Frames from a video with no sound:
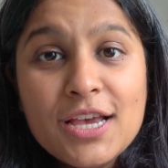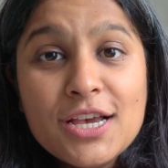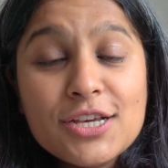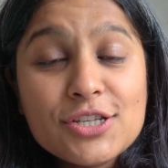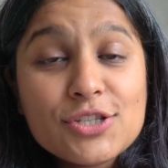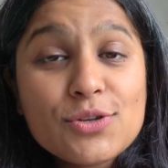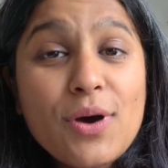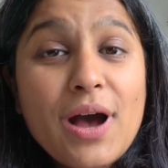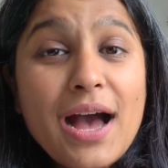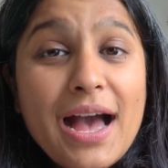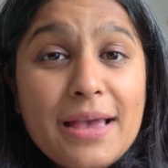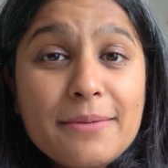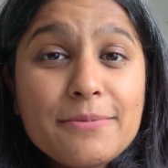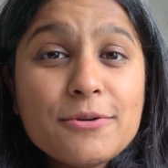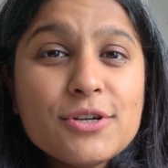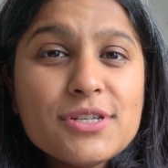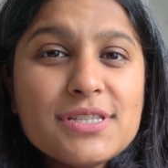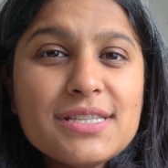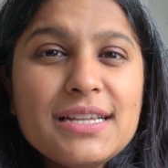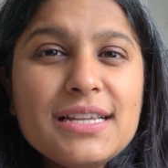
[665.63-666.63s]
So I
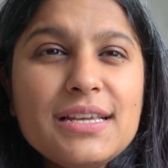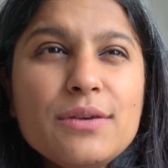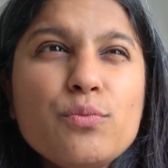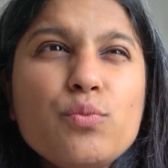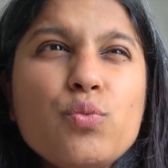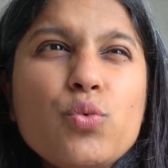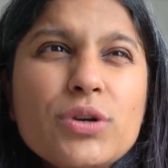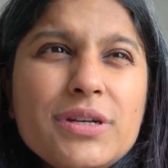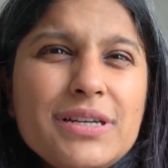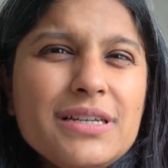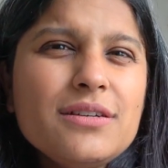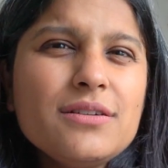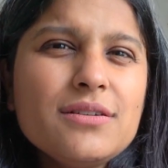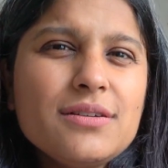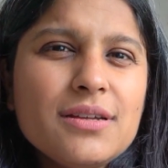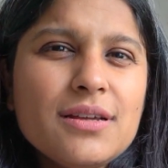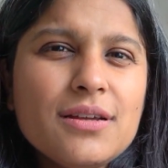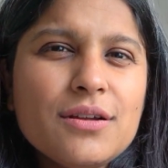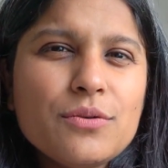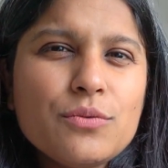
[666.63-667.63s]
personally
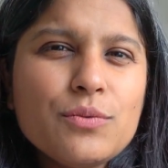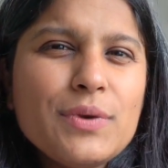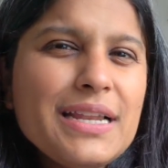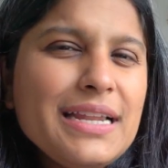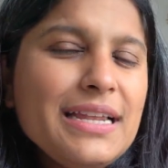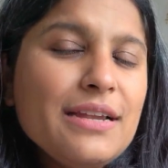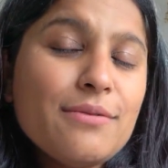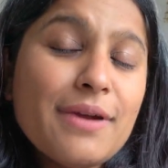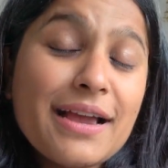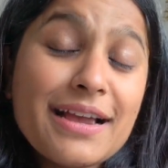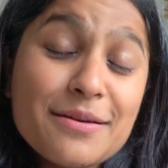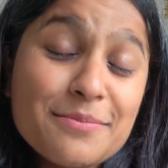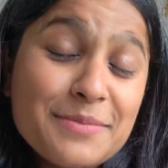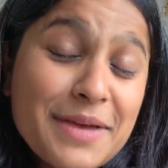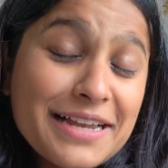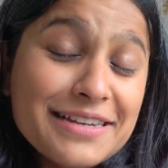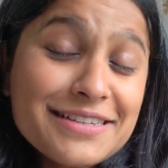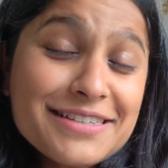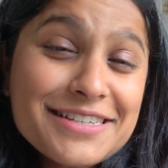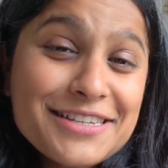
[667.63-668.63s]
wouldn't really
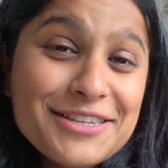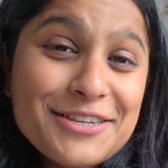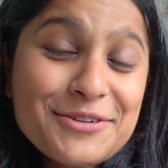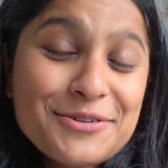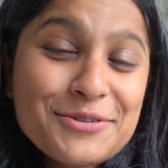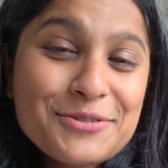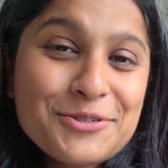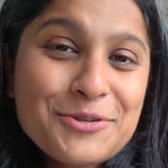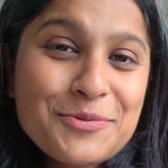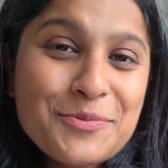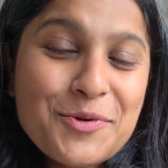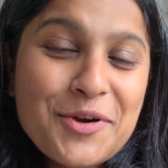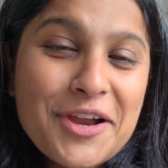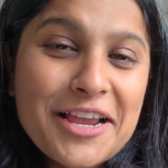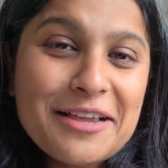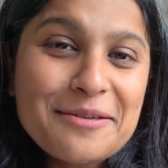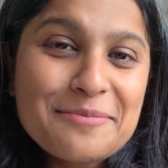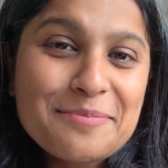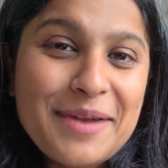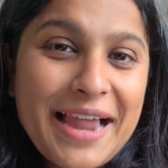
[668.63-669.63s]
recommend you to
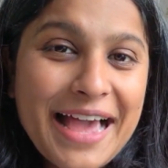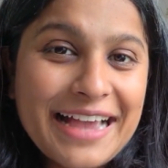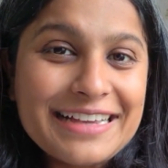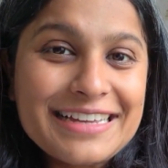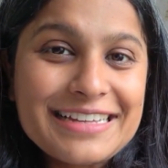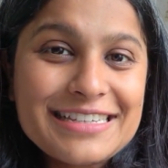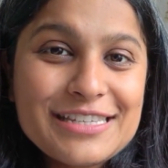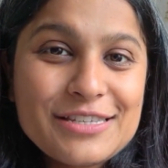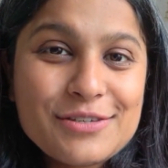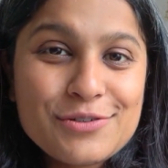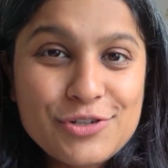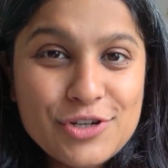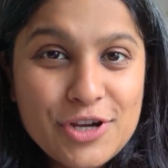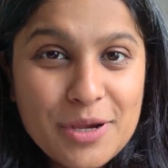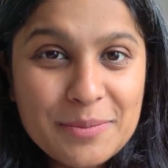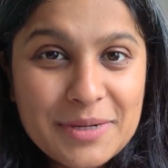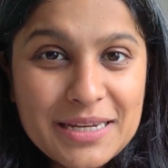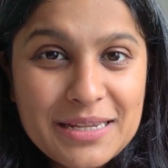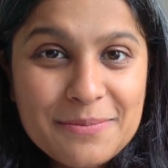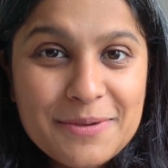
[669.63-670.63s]
bring blankets to
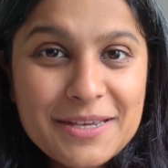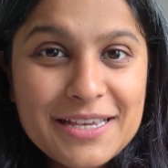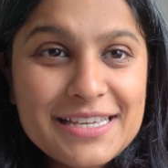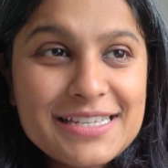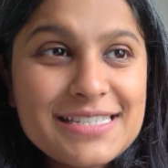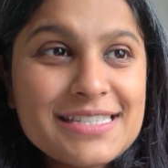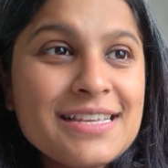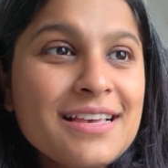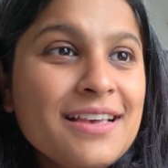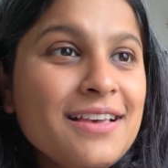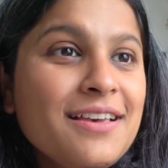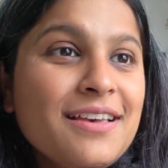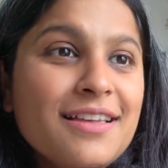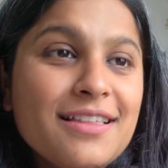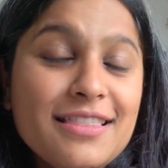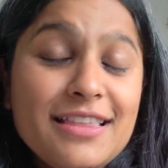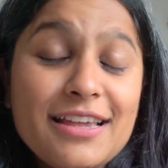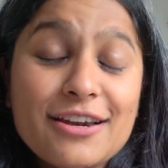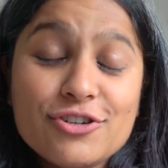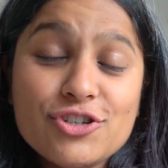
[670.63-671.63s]
Germany because
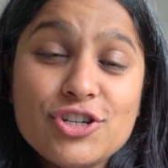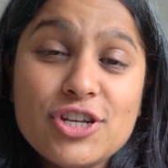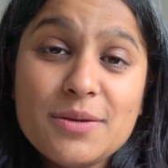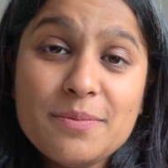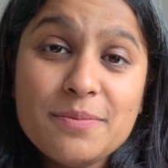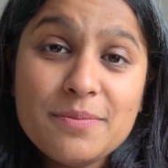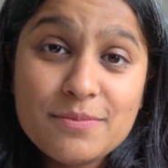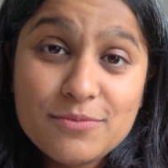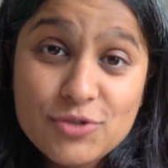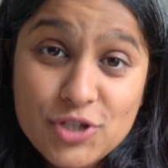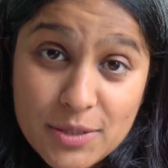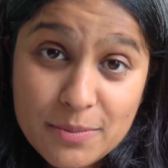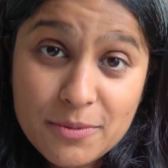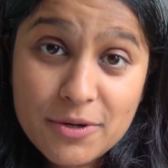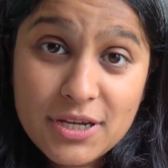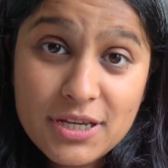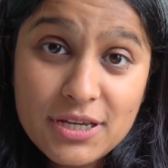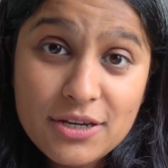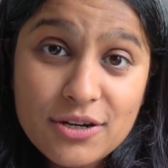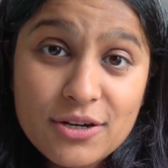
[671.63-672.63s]
they're cheaper
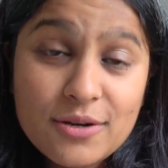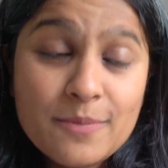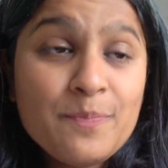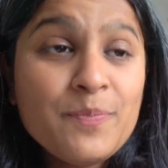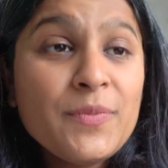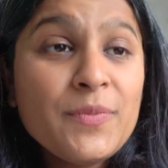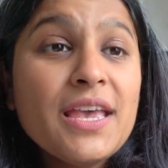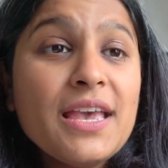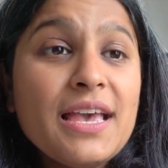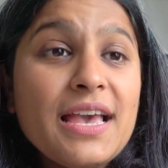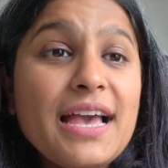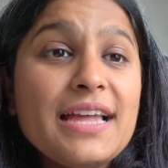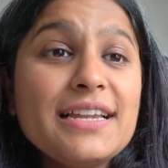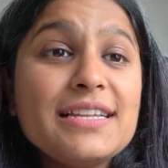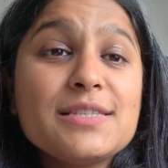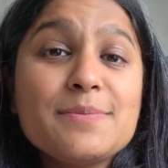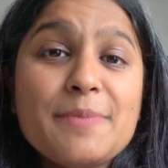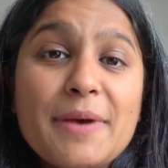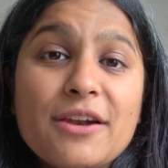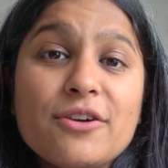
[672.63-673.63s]
here, and
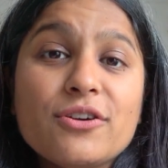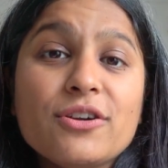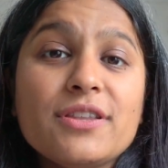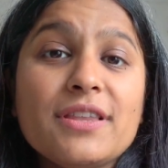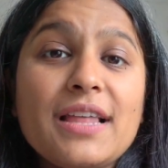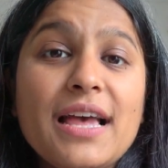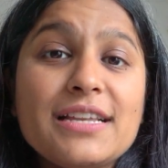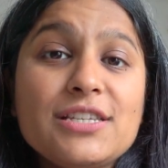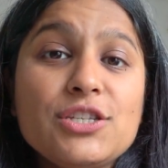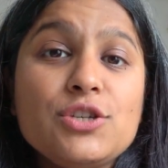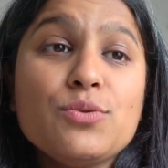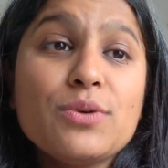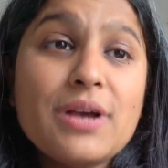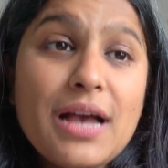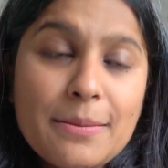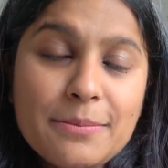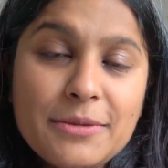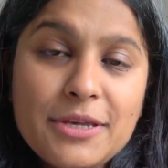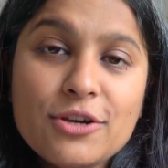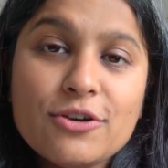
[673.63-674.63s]
it's better that you
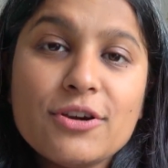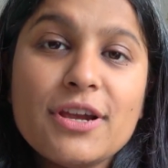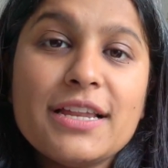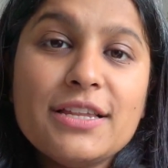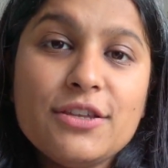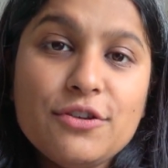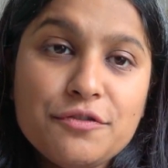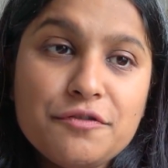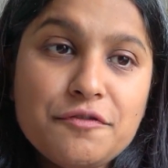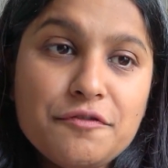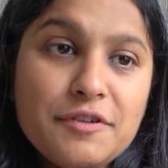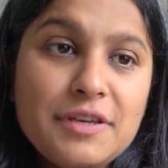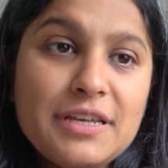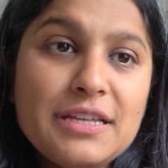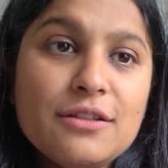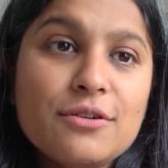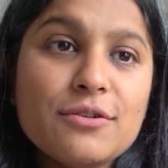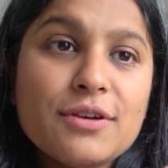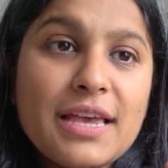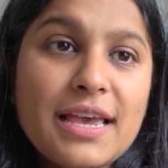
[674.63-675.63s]
come here and you
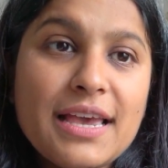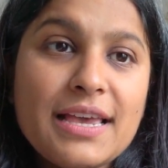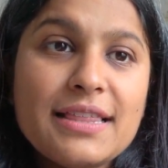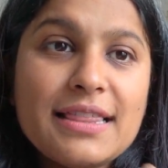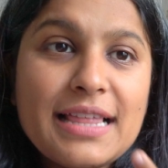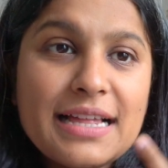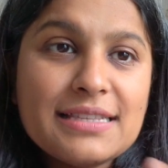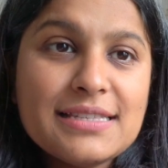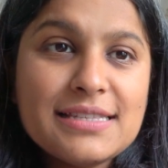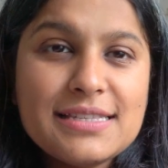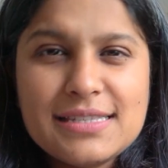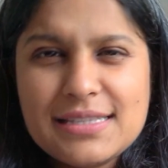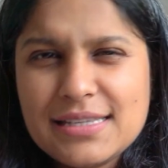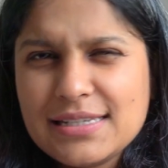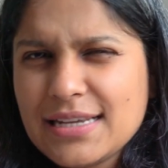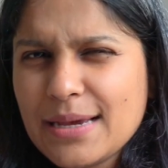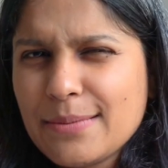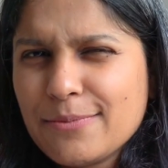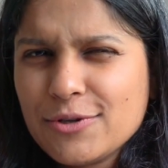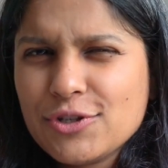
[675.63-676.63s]
feel, okay, that's the
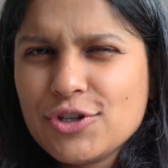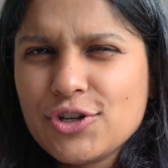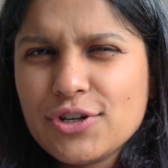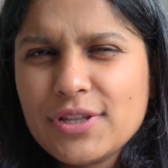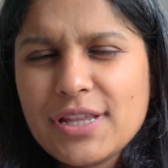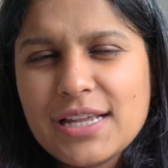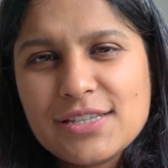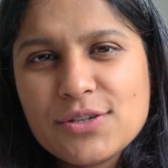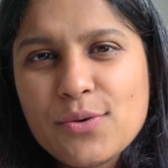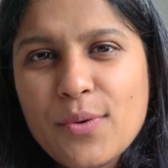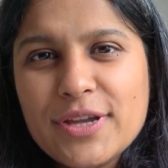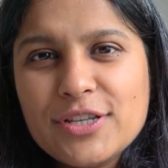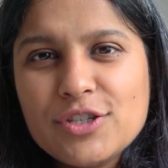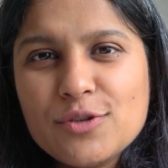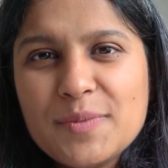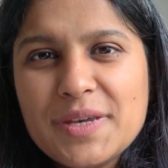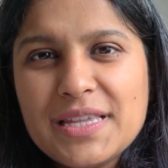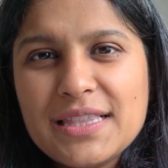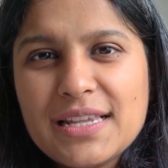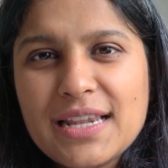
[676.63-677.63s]
temperature that's going to
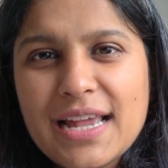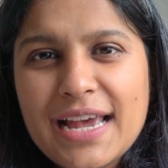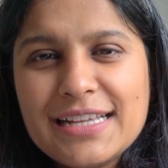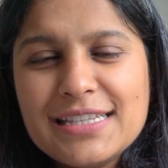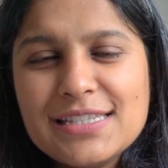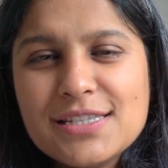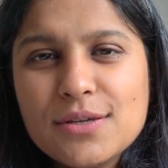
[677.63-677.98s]
be in the night.